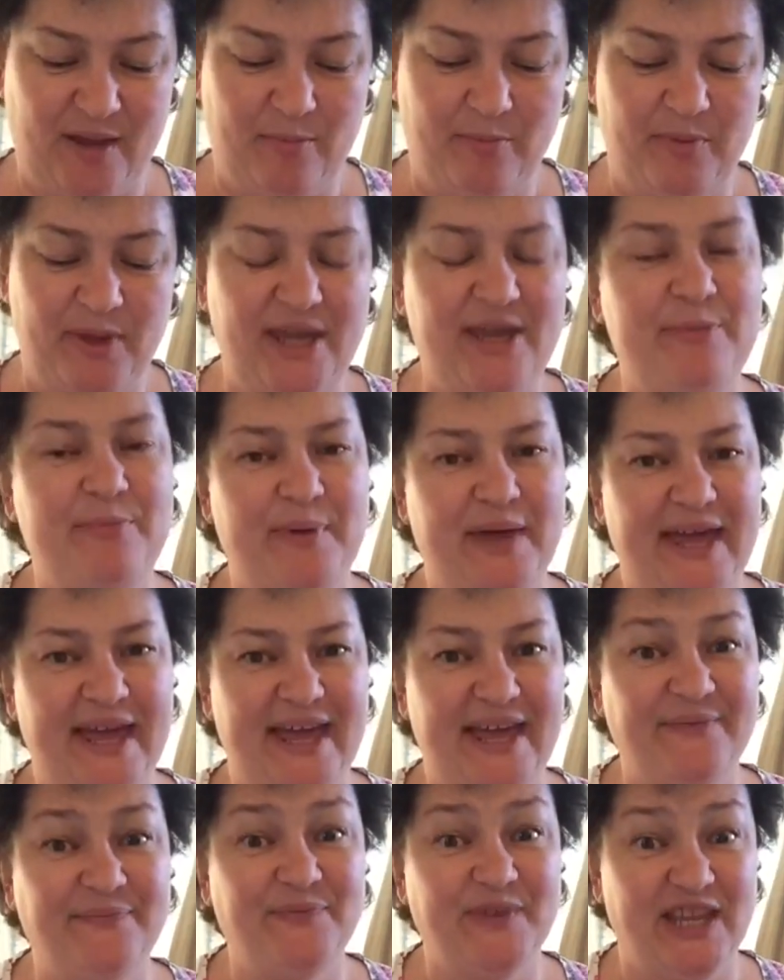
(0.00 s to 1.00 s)
Big
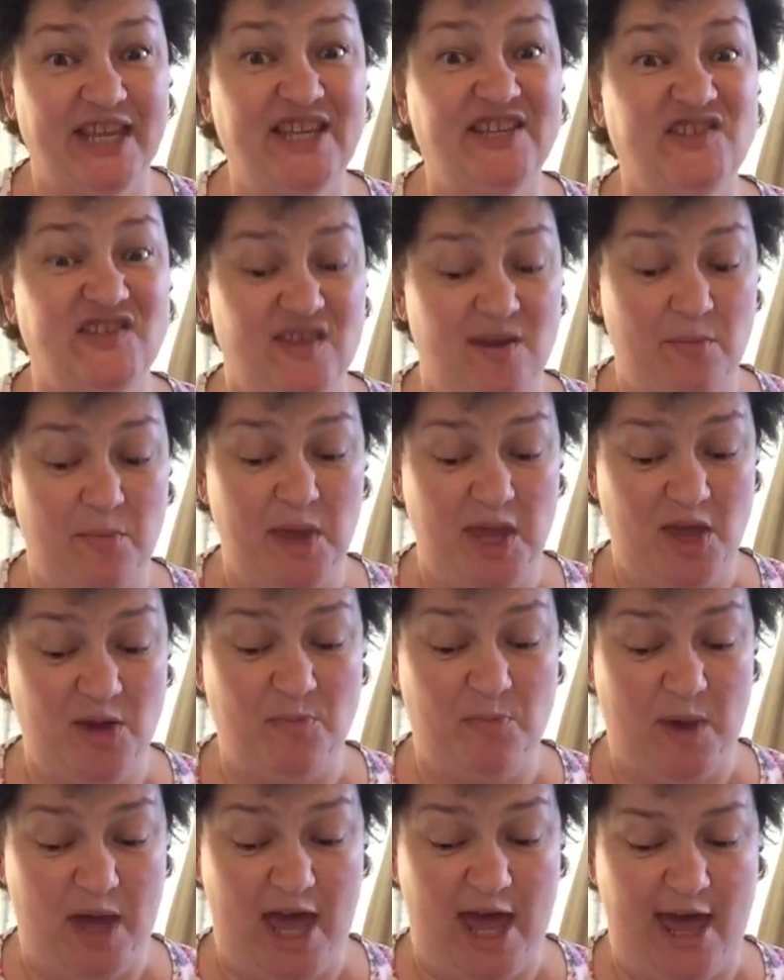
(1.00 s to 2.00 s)
Bear is the big
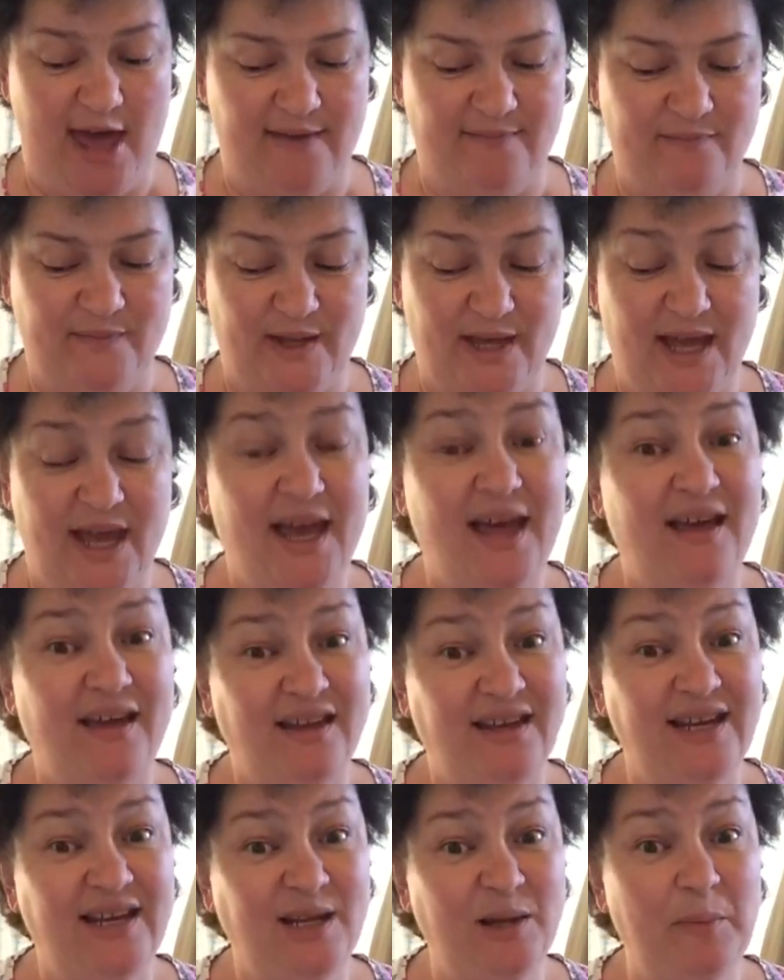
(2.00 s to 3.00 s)
bear
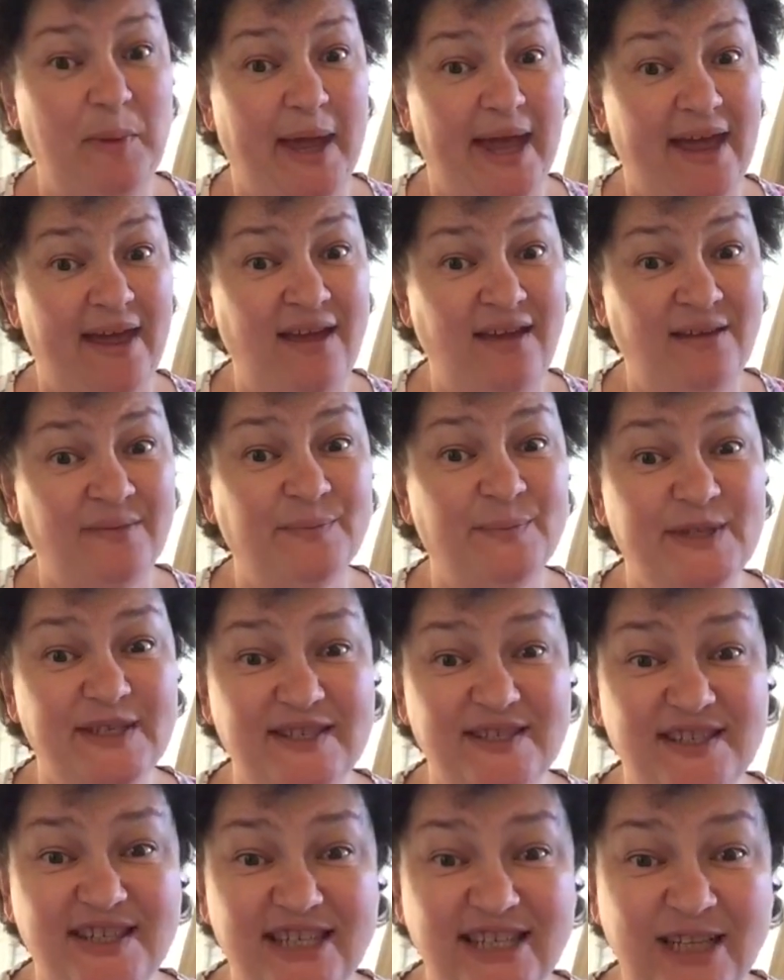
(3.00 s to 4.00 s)
and Little Bear is
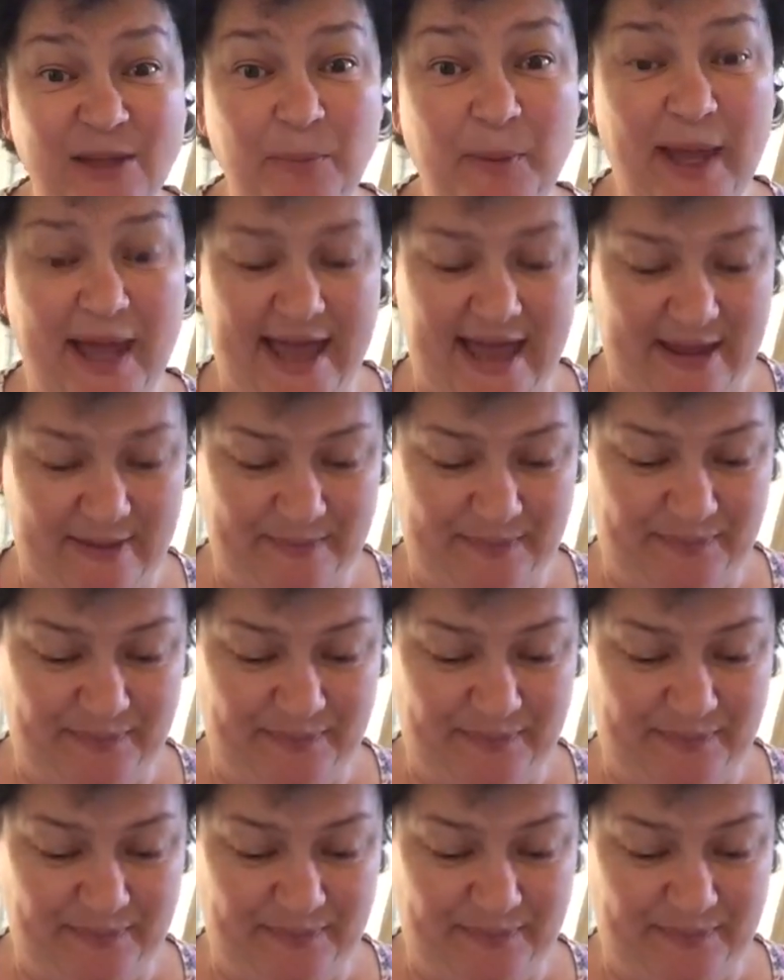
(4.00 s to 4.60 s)
the little bear.